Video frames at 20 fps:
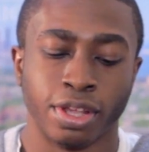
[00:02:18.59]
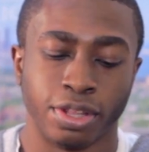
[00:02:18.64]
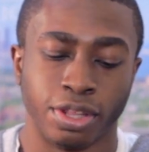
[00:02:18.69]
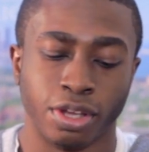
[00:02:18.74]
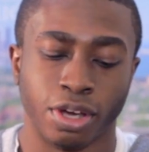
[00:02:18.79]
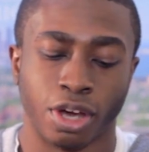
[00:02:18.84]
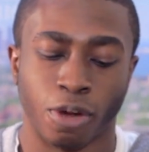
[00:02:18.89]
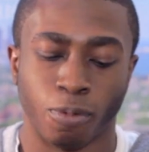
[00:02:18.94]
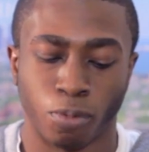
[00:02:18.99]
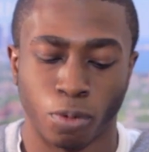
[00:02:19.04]

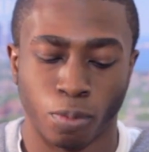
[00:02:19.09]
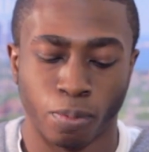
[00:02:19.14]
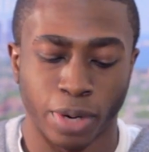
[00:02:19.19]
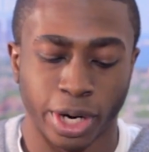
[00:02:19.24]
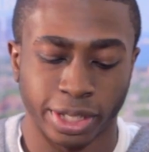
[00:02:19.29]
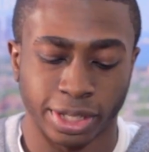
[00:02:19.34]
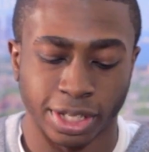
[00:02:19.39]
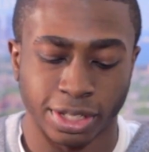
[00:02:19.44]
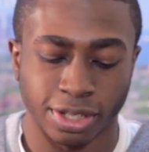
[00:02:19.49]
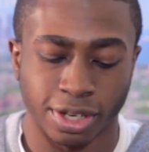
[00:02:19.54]
the onboard
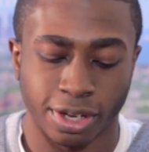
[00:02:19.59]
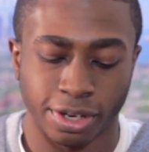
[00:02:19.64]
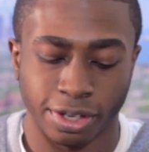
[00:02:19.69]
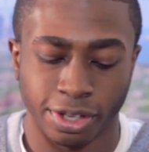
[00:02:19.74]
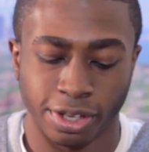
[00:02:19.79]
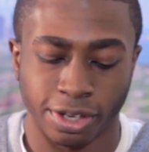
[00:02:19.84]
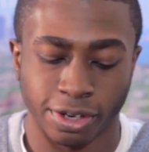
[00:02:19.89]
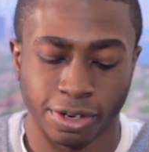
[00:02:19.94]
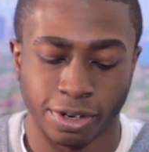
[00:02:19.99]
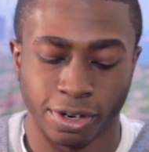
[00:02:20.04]
mic that's on
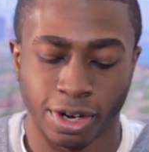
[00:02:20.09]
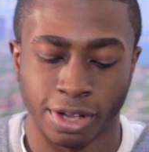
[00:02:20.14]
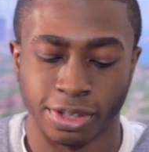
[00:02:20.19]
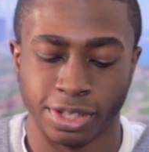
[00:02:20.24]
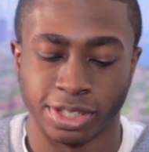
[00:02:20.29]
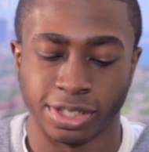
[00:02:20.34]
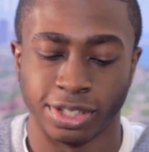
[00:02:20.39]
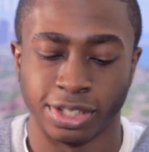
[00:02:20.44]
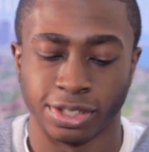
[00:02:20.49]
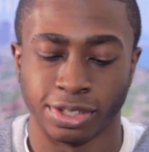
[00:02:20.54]
here on
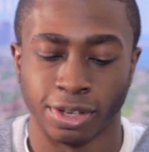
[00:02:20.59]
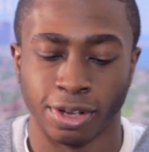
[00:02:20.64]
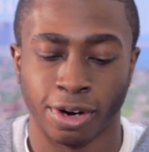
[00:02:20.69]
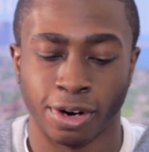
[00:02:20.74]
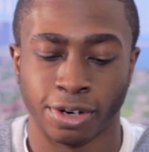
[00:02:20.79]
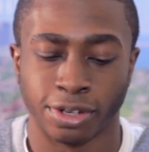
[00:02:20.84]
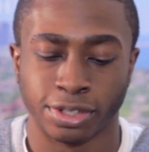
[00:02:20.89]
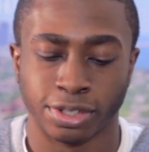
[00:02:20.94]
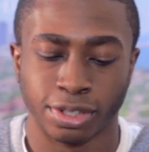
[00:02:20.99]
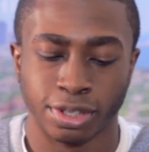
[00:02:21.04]
these
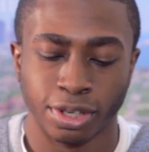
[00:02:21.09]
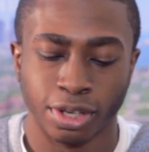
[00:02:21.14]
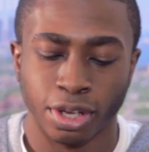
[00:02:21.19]
DSLRs.